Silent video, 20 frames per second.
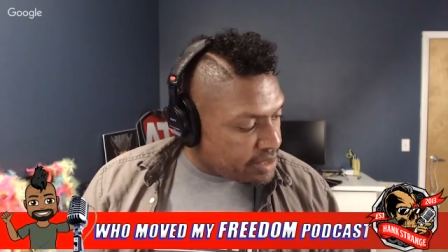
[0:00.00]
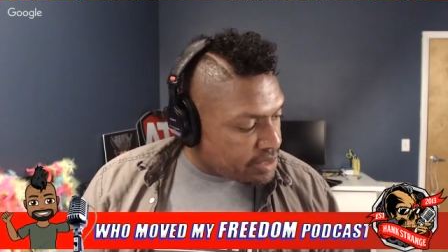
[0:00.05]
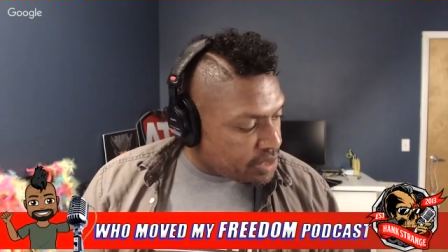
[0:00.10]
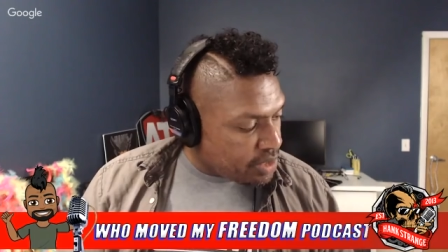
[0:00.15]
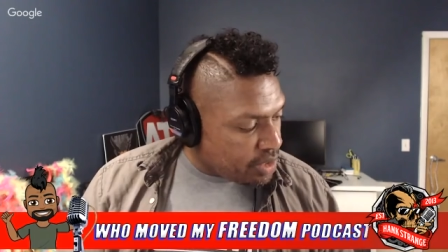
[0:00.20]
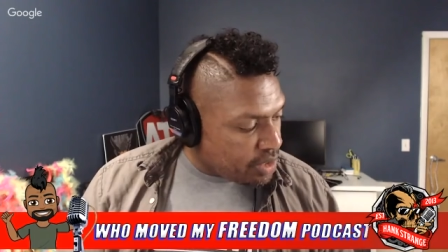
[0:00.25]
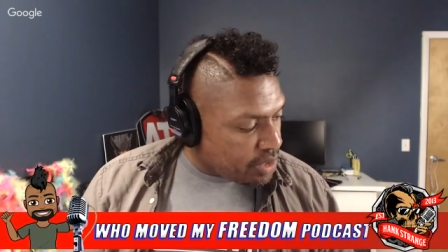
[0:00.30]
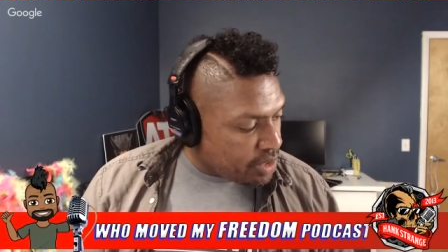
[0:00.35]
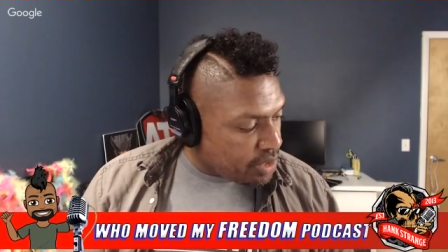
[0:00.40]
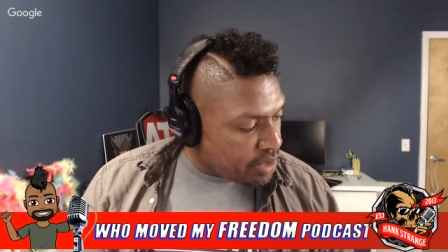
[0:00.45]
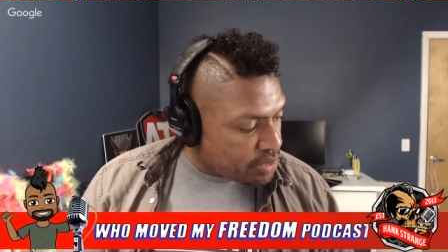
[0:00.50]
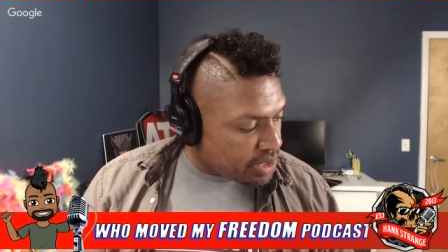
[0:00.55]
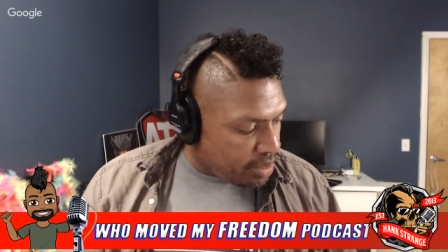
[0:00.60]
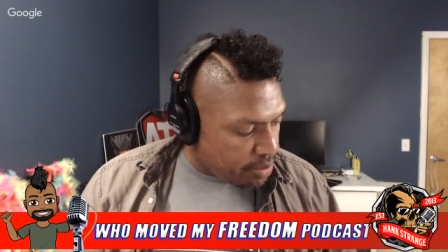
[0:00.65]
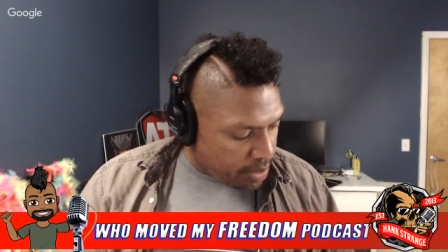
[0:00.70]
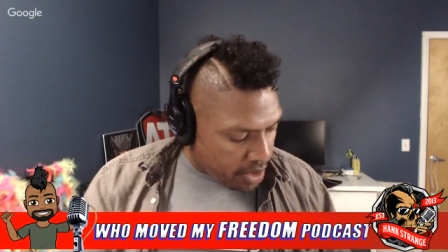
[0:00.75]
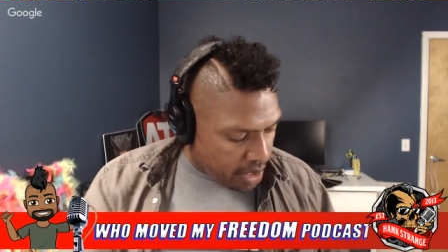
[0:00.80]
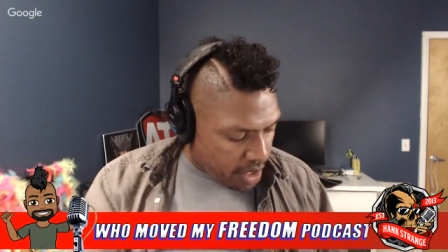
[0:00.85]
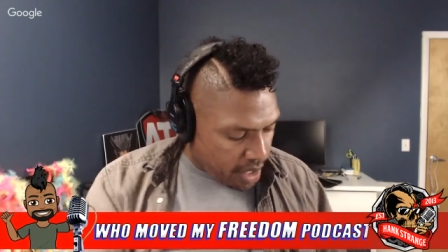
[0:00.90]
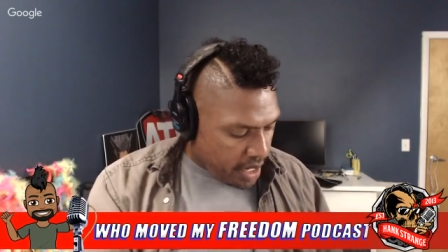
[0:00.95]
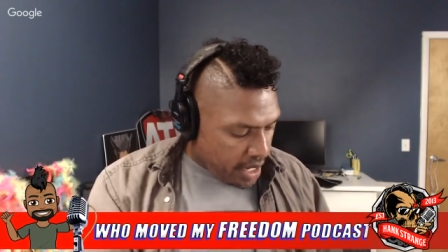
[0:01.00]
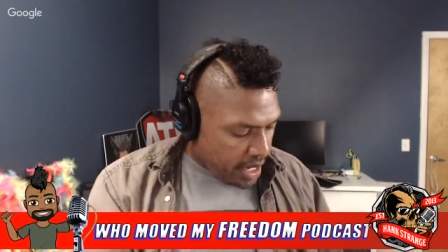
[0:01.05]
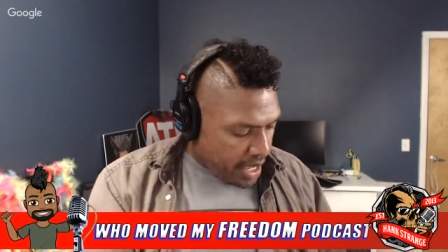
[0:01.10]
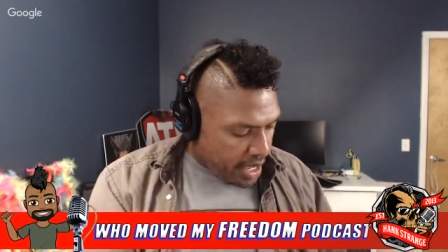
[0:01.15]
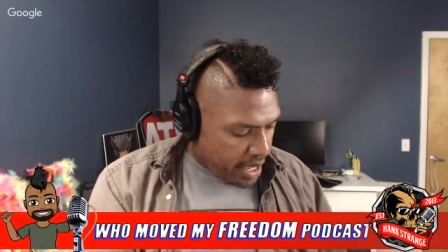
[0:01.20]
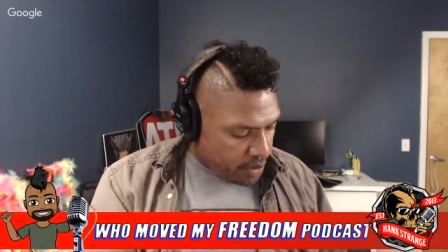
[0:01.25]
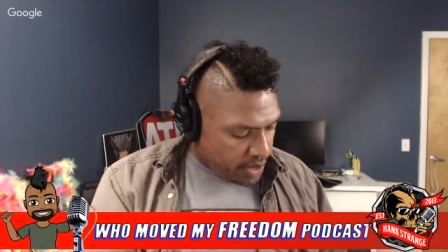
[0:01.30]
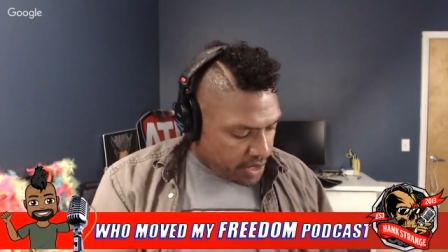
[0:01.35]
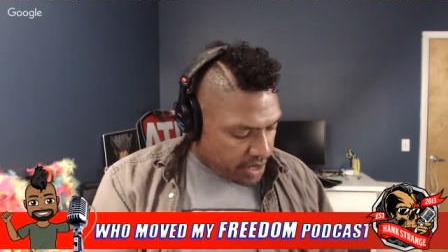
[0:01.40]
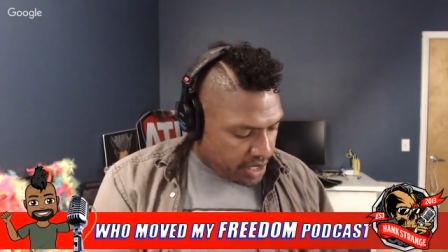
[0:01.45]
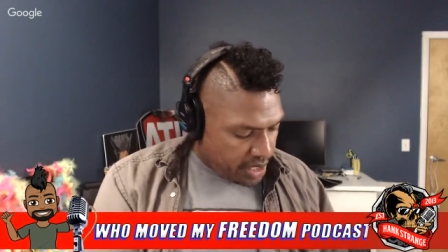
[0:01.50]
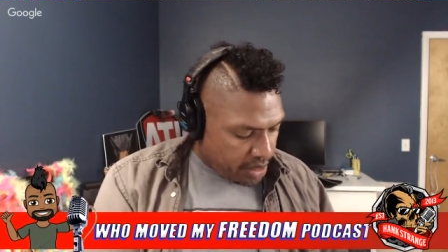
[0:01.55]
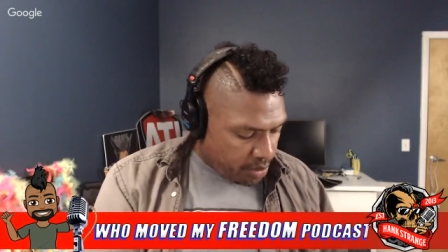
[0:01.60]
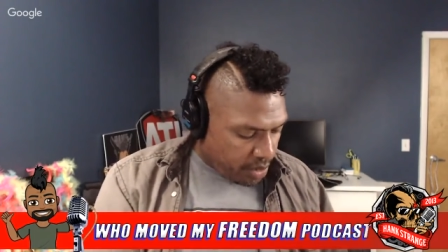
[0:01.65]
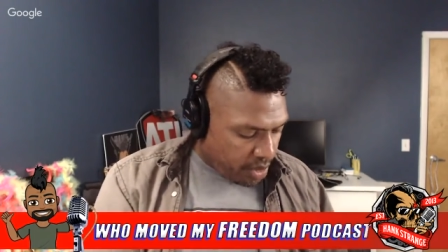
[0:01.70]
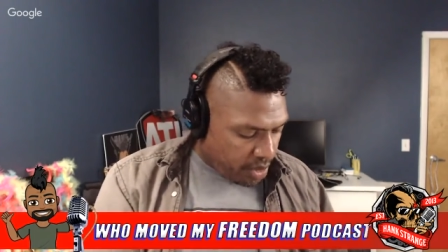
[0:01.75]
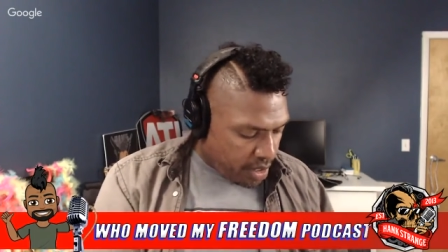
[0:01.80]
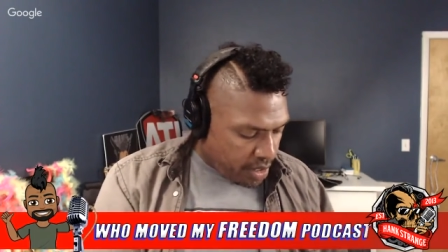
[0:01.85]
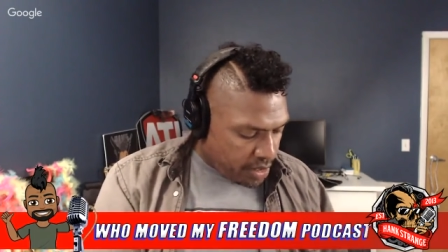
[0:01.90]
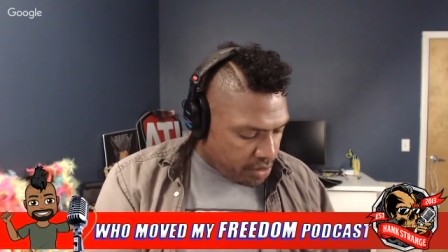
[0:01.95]
Let's go to key bar, and
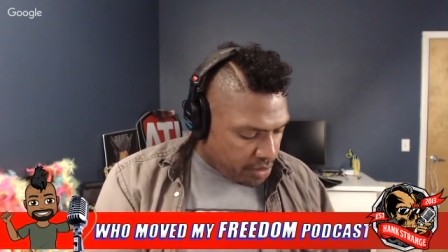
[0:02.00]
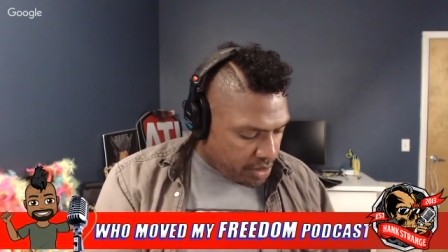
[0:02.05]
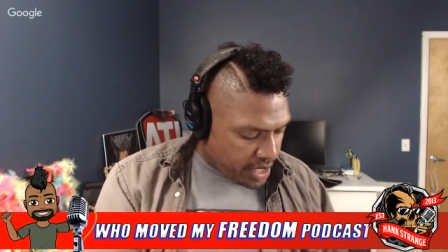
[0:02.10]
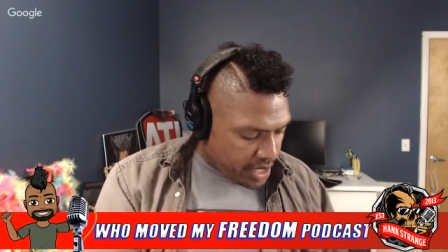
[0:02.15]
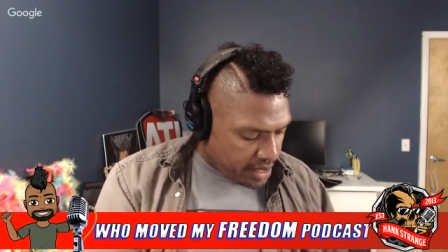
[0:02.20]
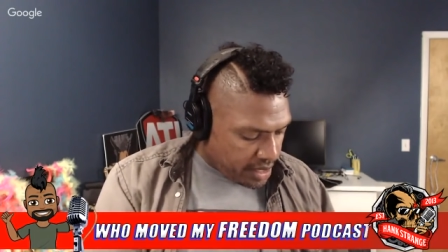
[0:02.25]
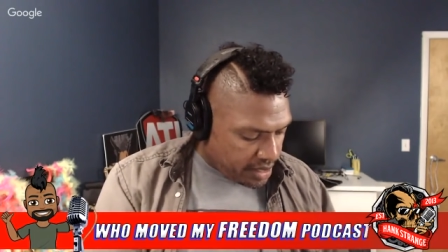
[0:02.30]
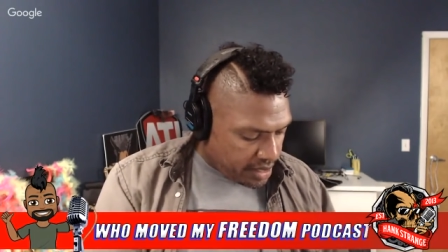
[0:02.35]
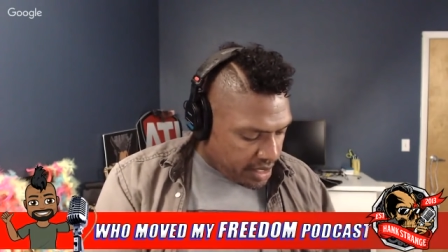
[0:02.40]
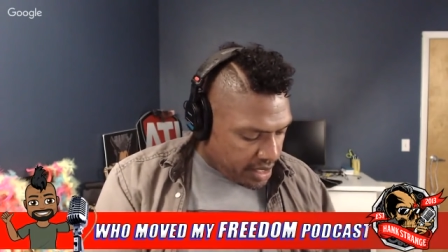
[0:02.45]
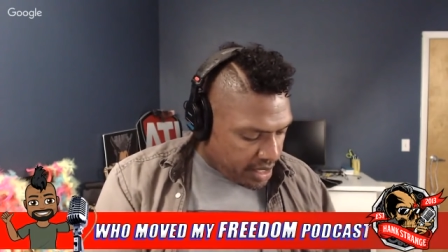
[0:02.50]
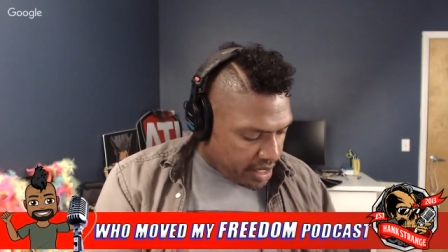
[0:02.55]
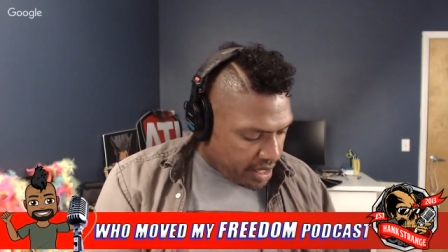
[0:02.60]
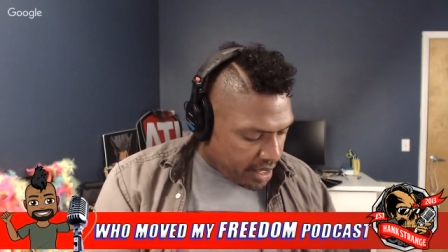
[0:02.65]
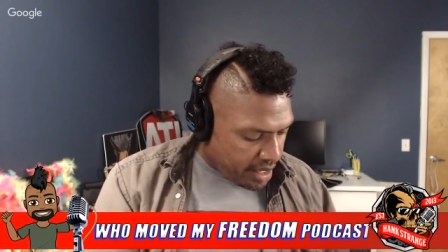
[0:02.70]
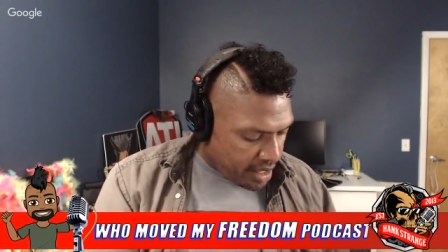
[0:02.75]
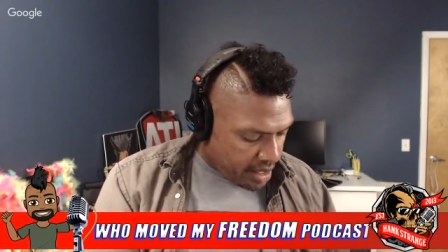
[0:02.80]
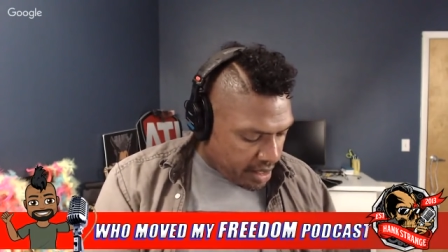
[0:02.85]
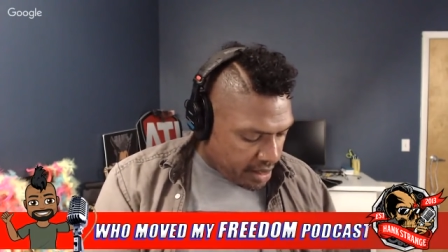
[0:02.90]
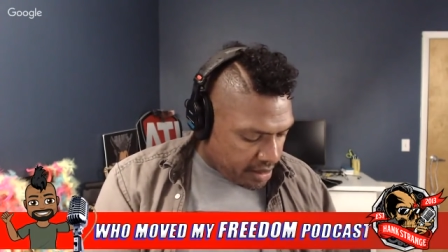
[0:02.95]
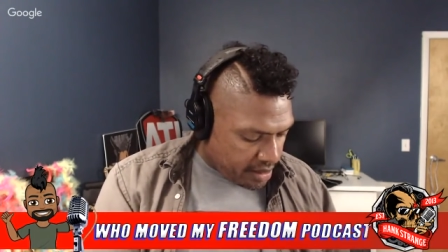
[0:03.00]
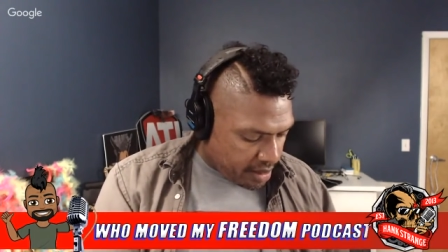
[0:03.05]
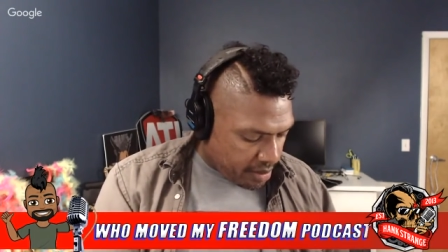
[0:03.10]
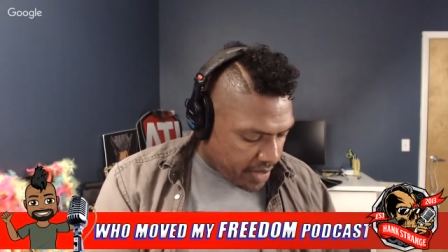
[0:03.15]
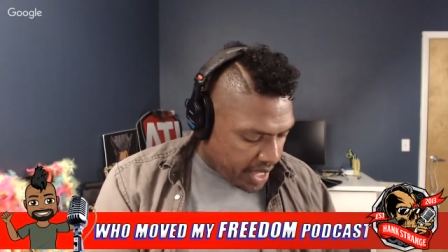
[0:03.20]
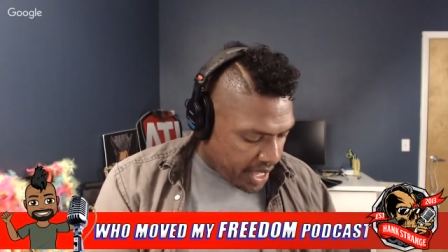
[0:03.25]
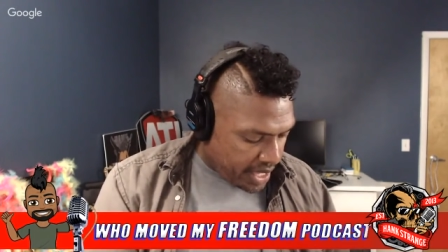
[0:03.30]
with key bar you get the uh,